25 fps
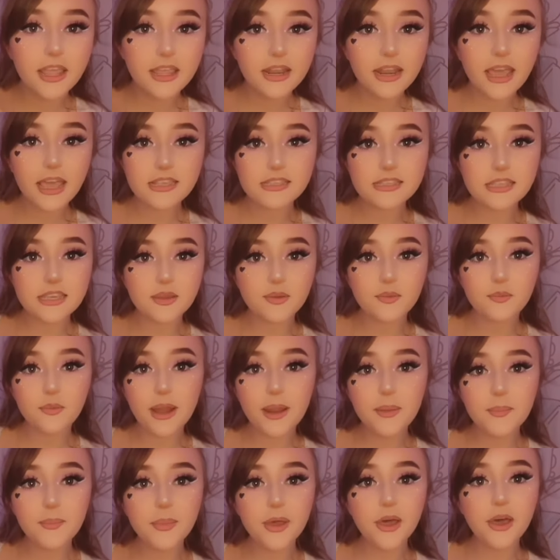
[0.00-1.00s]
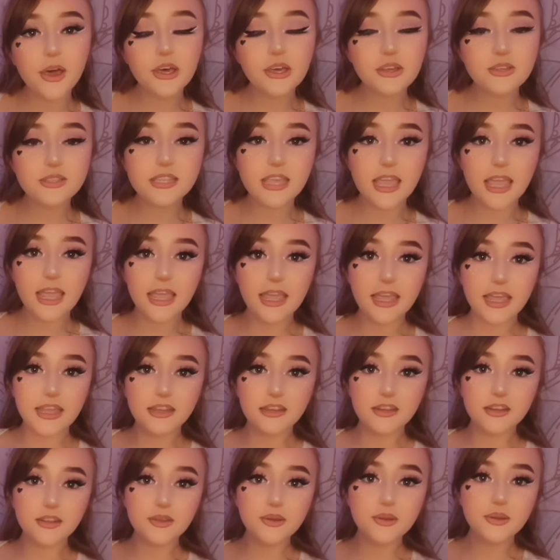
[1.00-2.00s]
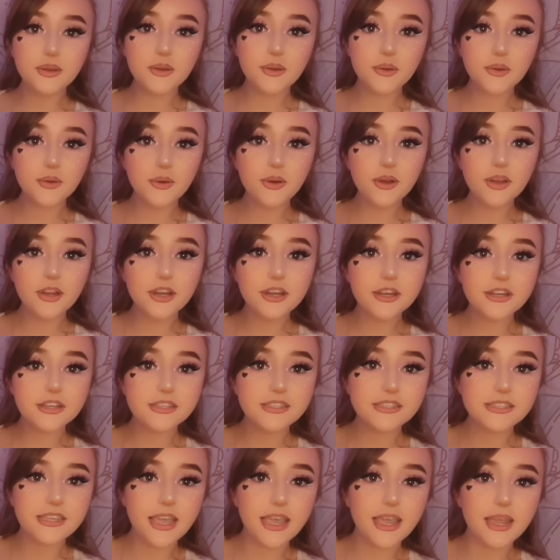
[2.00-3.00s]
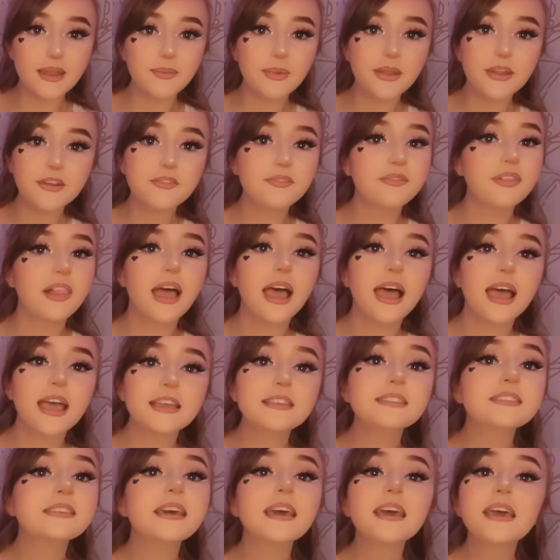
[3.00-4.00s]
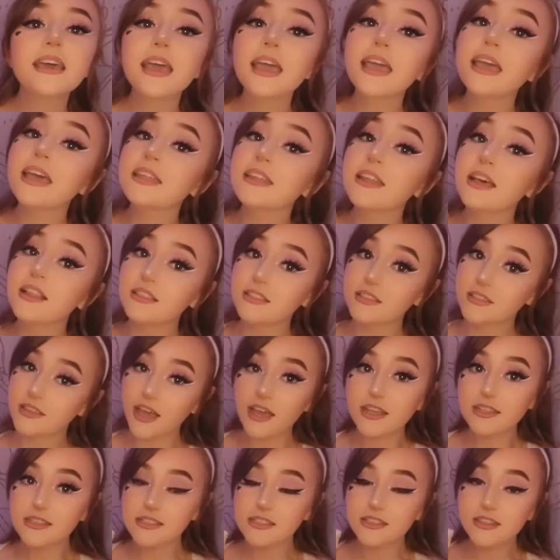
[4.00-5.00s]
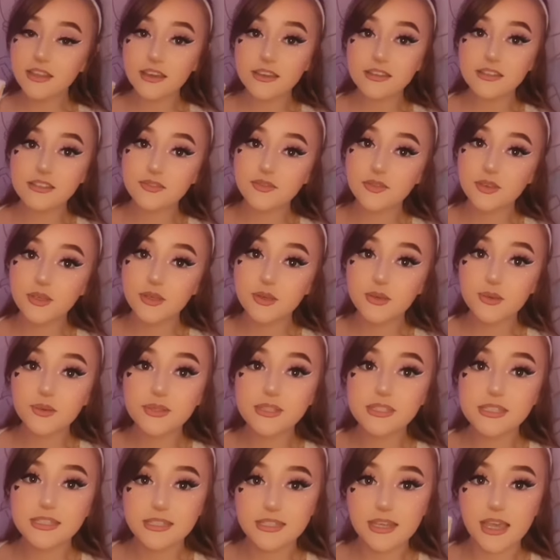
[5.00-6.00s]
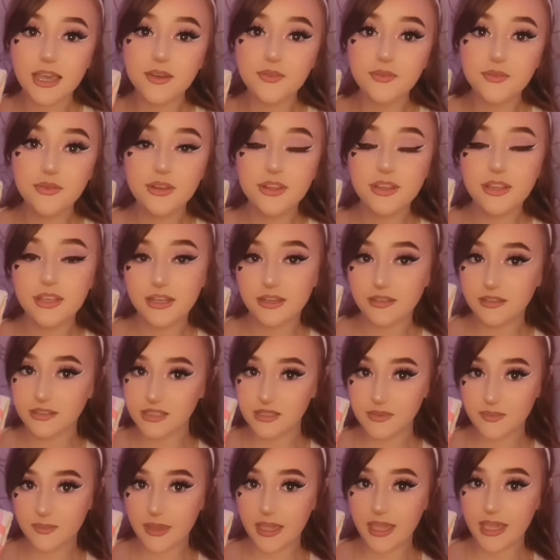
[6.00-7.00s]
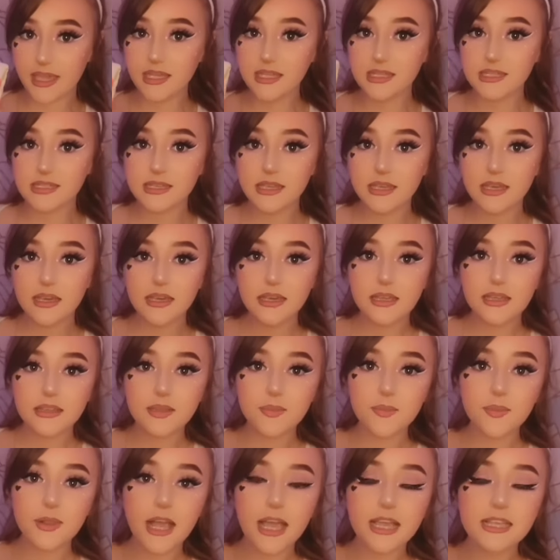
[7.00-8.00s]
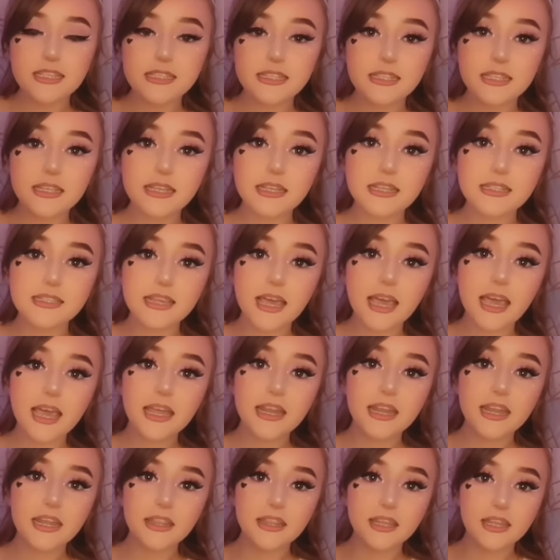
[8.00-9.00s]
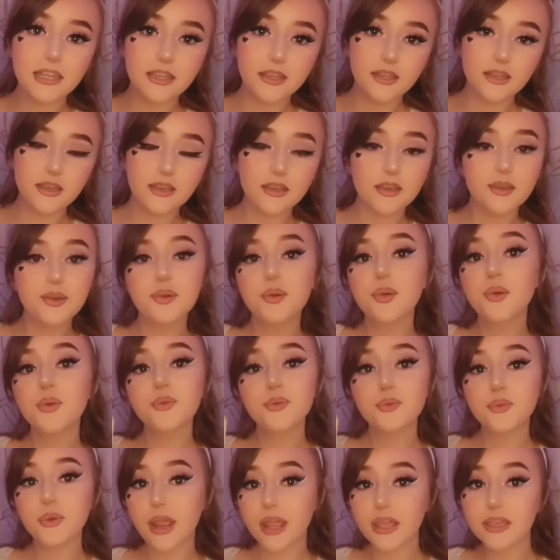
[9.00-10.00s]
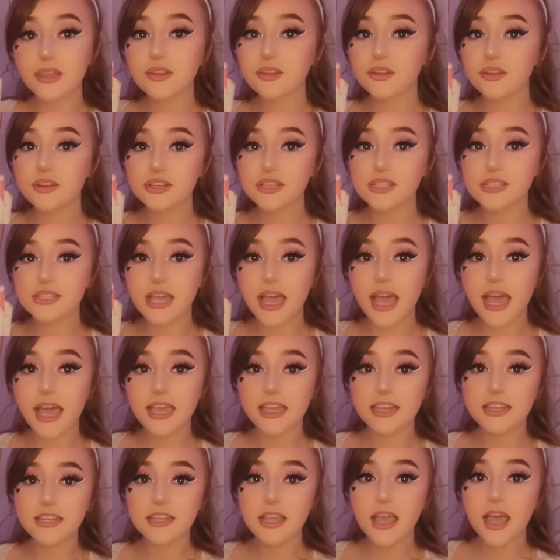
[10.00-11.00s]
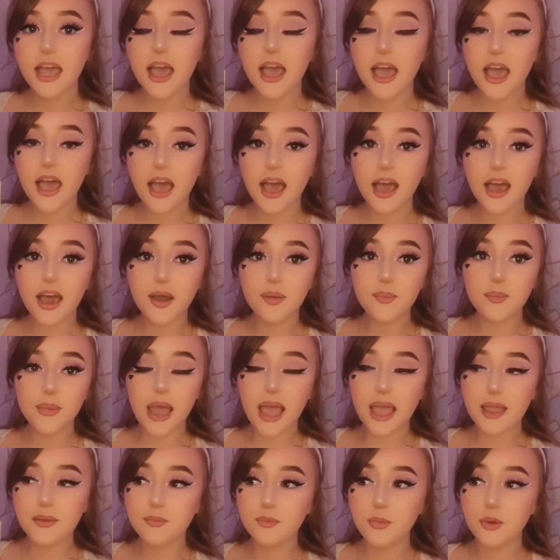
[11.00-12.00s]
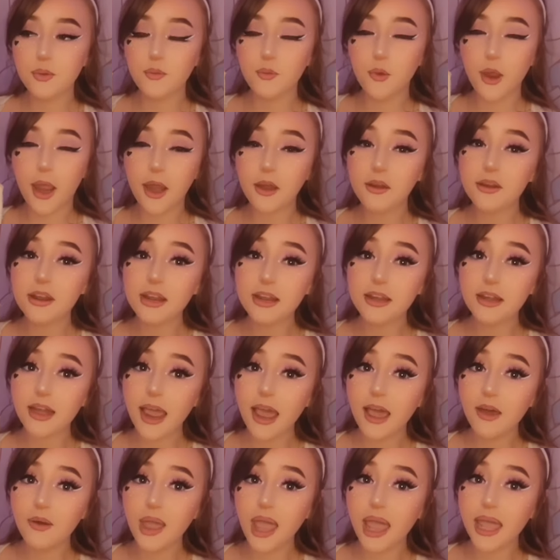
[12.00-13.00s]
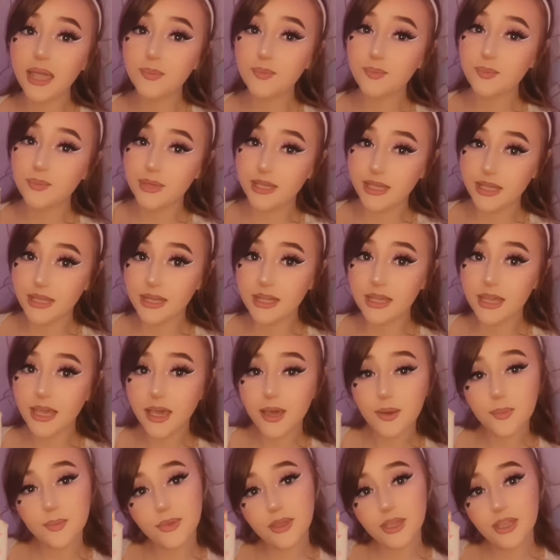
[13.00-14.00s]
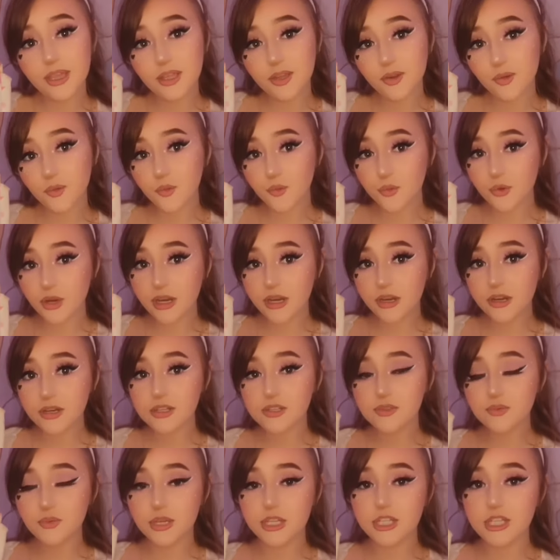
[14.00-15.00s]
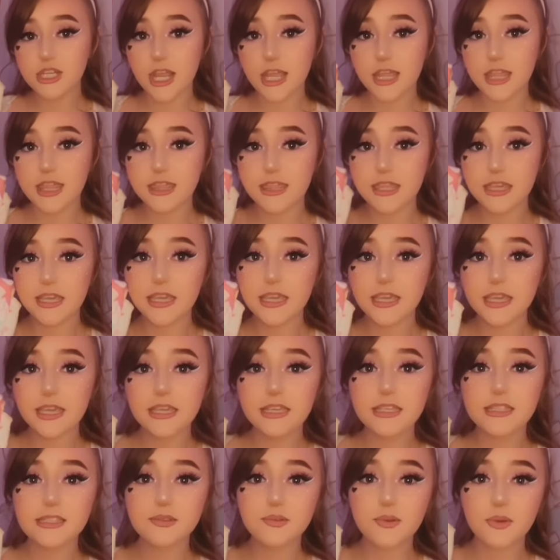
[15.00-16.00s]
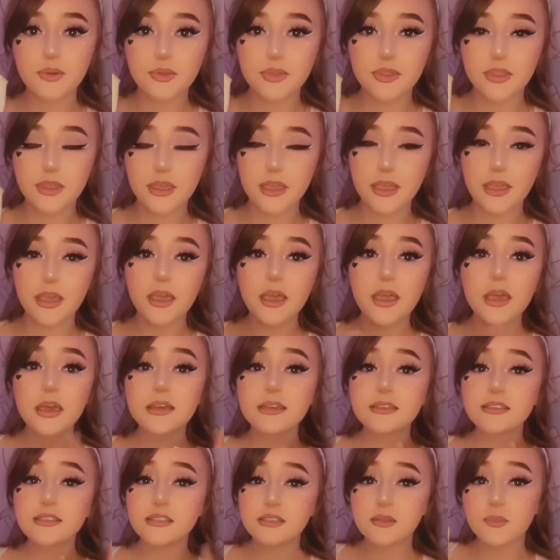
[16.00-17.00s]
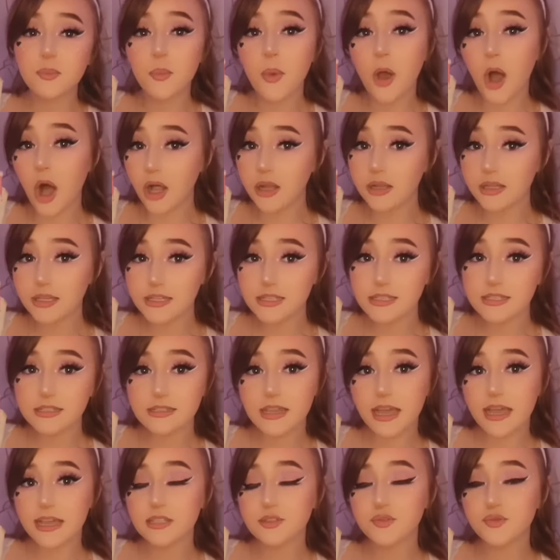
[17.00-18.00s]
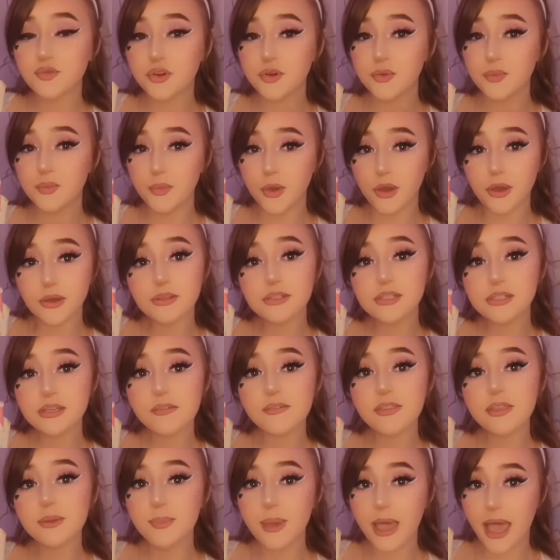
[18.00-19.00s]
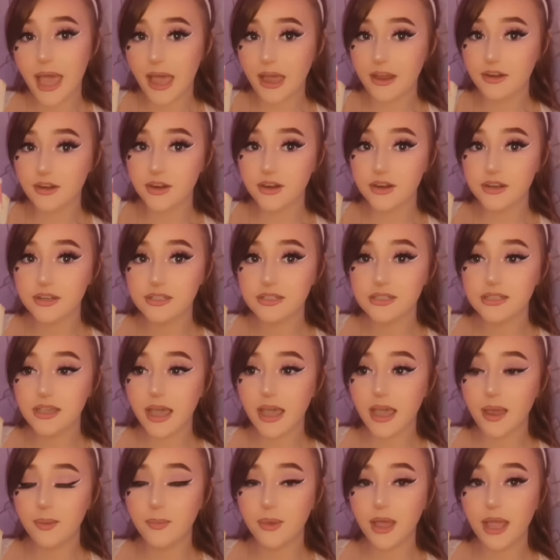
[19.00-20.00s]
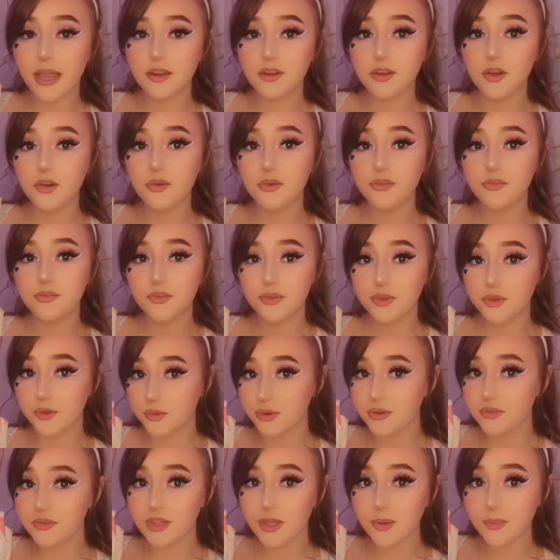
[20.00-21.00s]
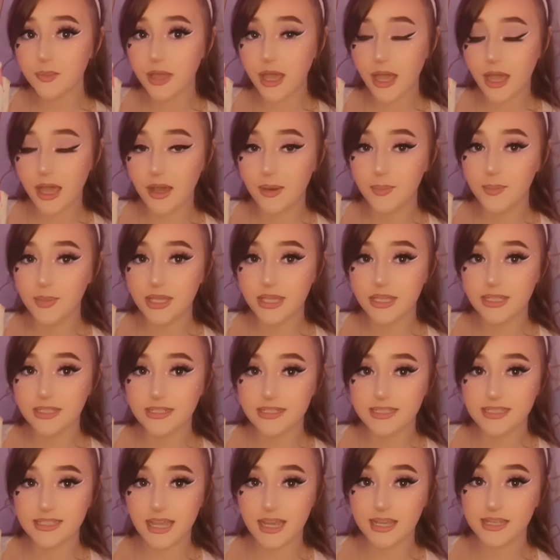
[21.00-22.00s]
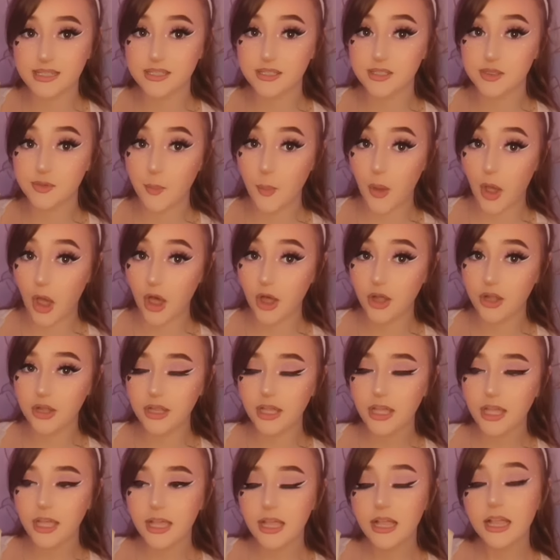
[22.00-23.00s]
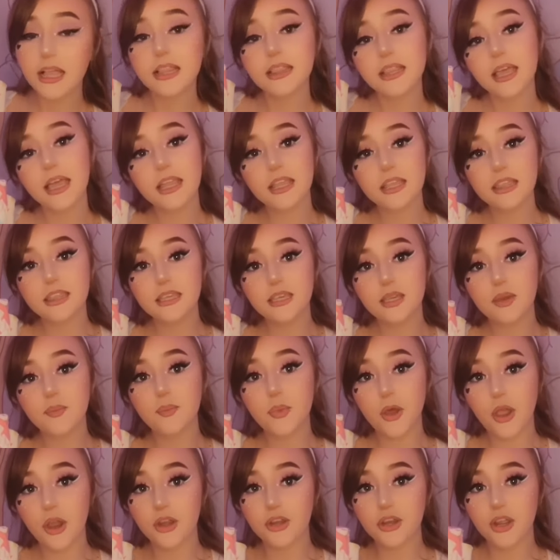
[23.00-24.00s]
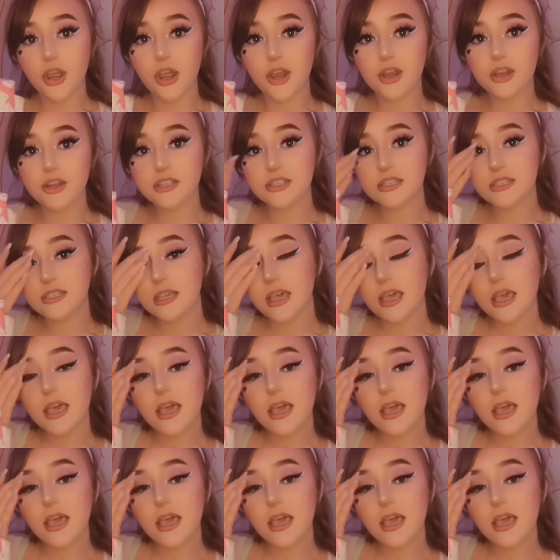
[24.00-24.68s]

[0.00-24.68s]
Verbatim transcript: It has like rainbows and unicorns and butterflies and lots and lots of cute stuff for little space. The plasticky side and then the regular side. Um, I'm wearing now a medium in rearz, which I think is the smallest size for most of the patterns. Um, I know a few of them come in size small, like the barnyards.